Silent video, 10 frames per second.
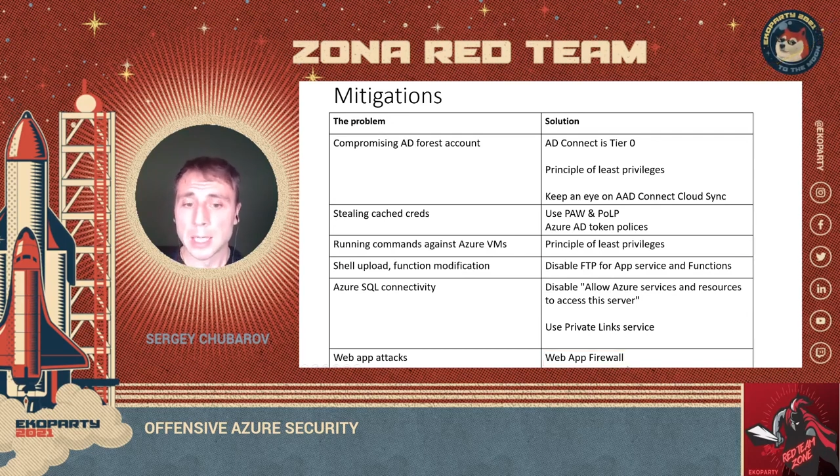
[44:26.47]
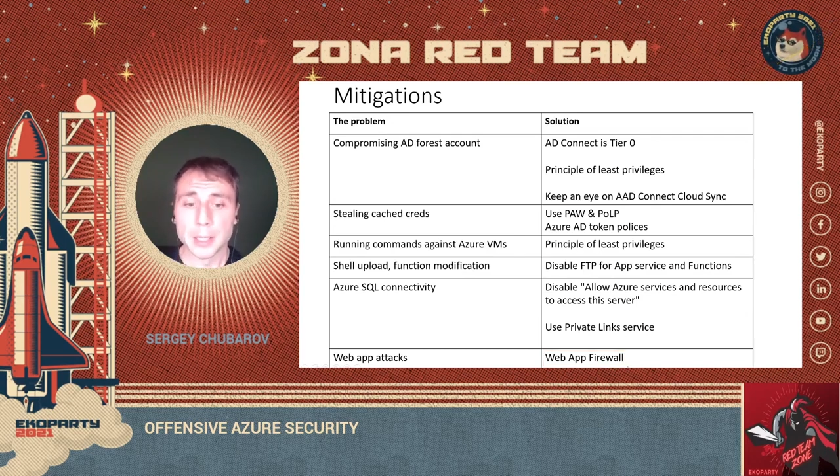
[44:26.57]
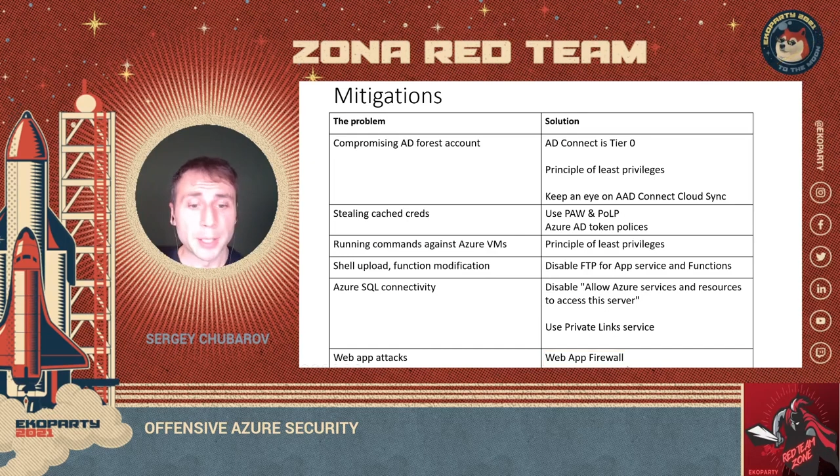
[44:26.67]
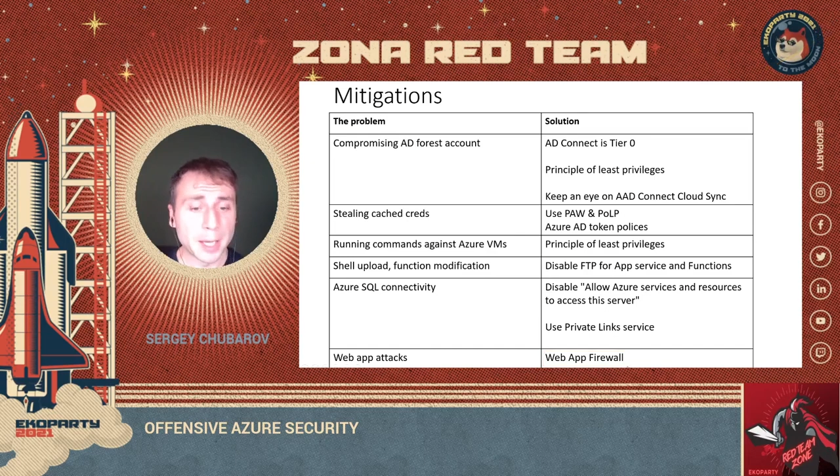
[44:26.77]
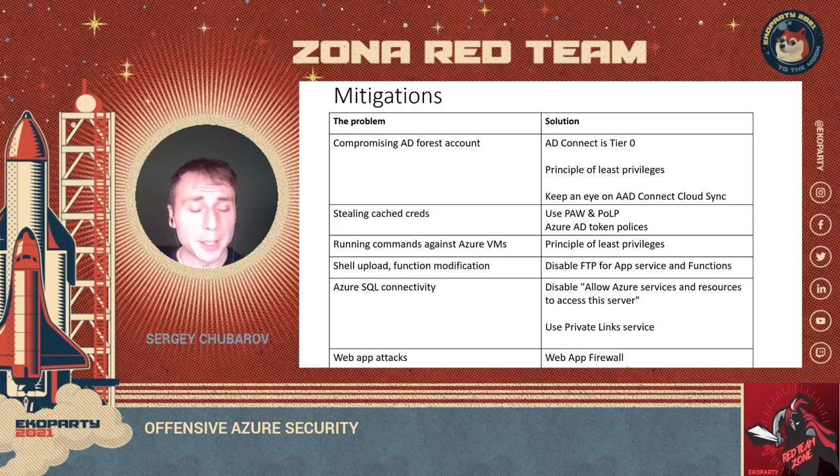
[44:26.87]

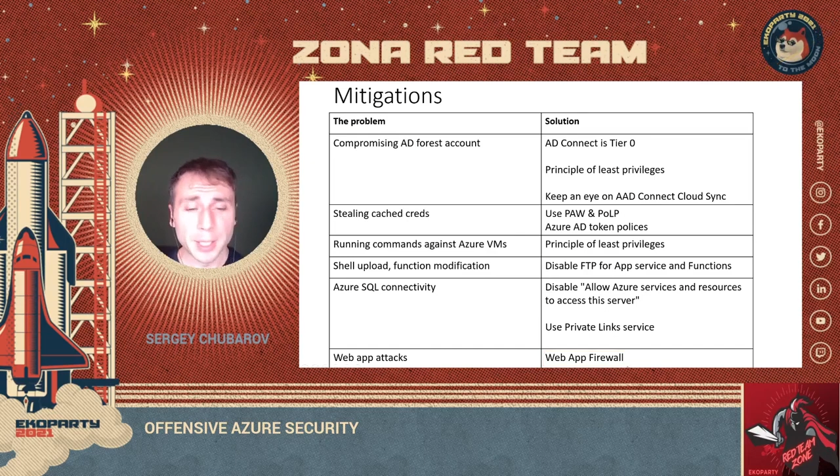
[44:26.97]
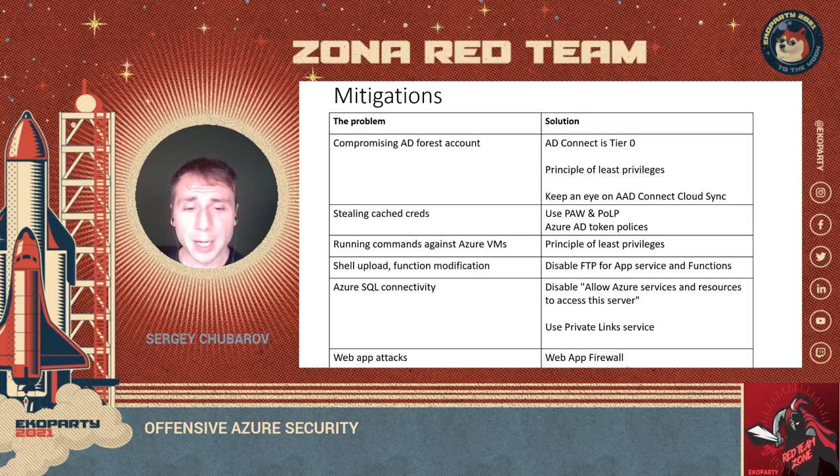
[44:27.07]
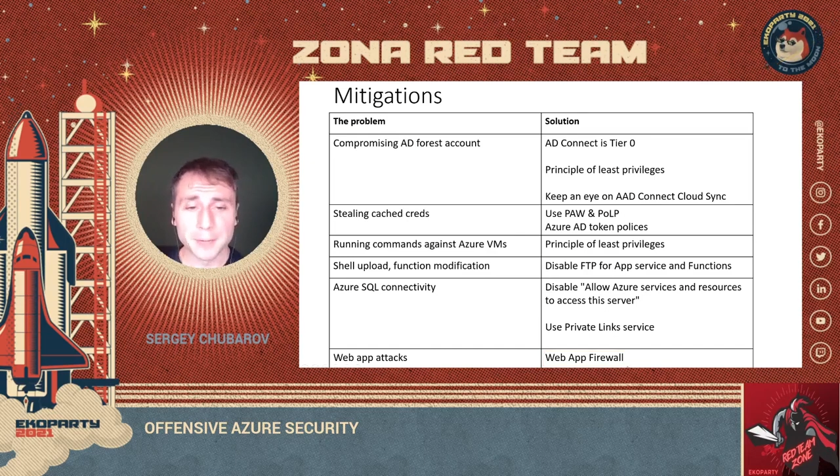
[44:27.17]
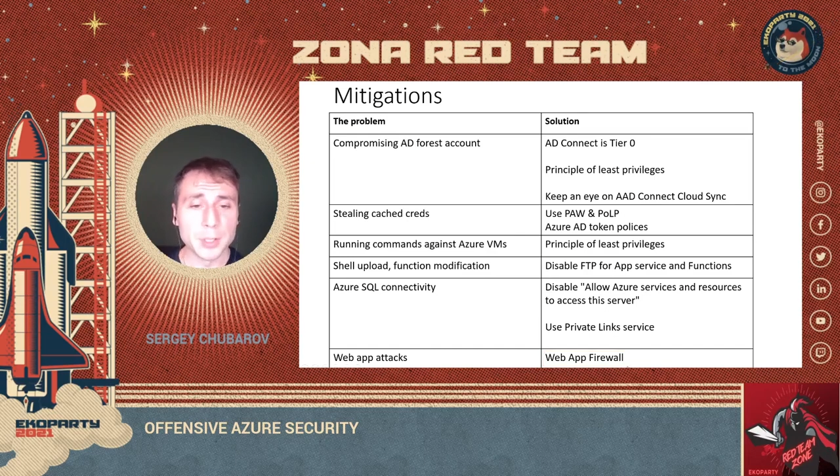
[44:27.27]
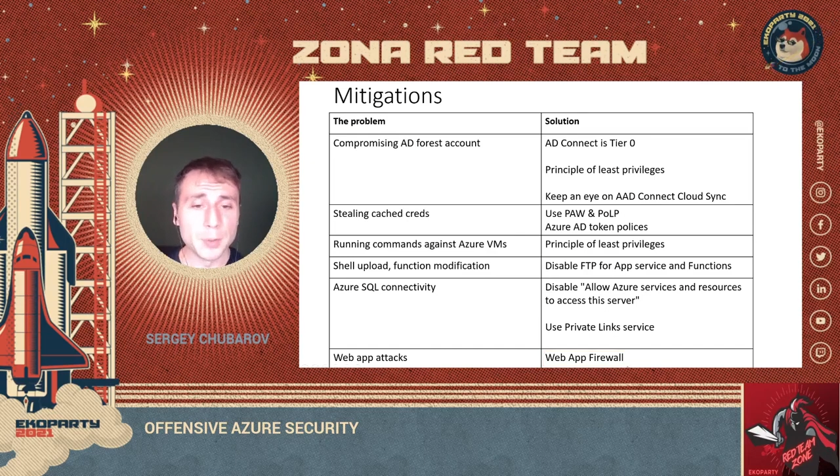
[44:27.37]
You don't
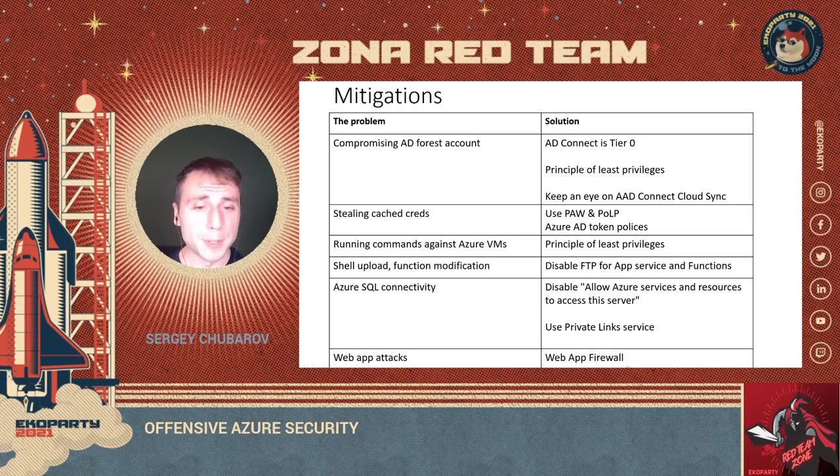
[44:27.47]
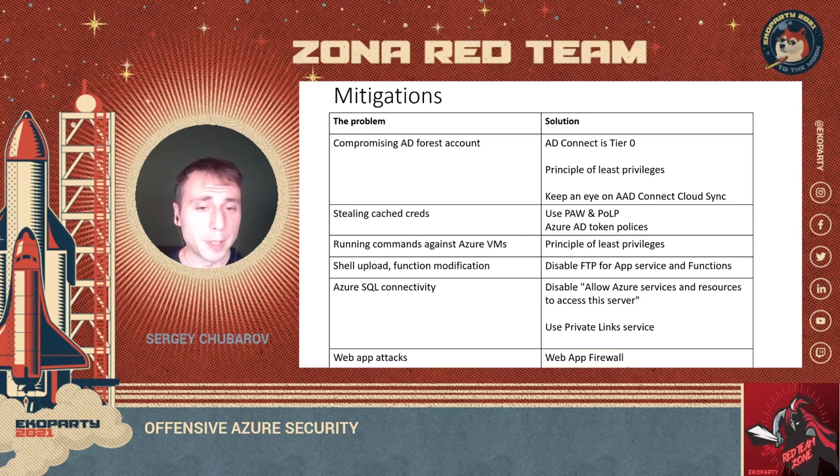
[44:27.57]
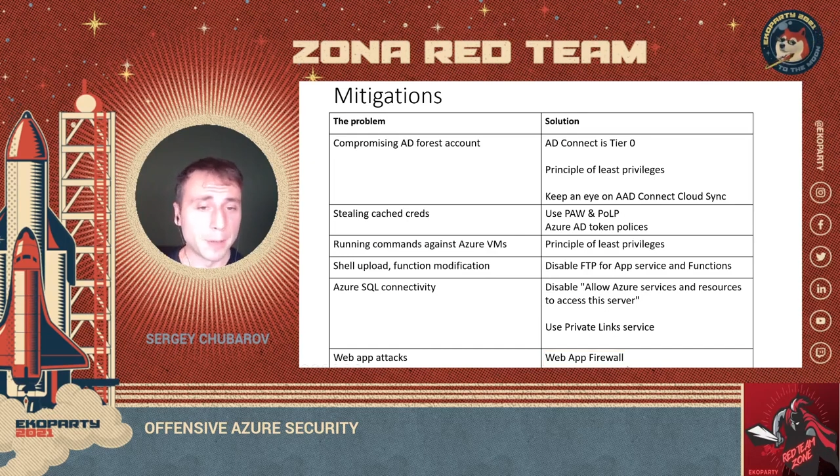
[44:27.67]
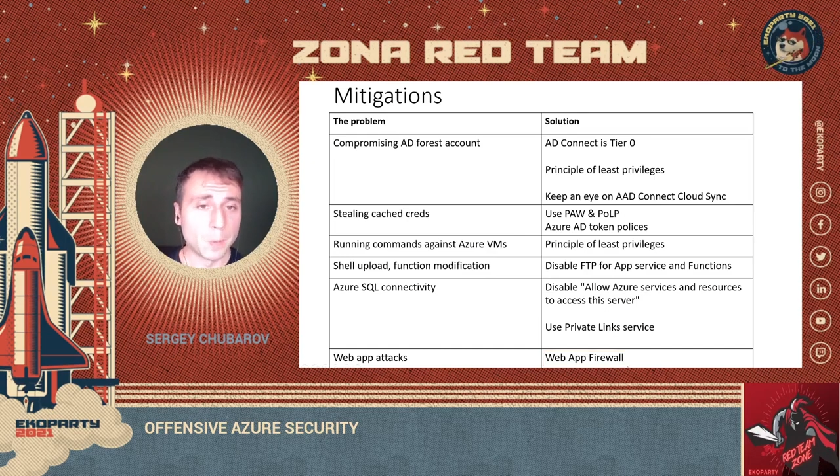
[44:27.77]
have to use the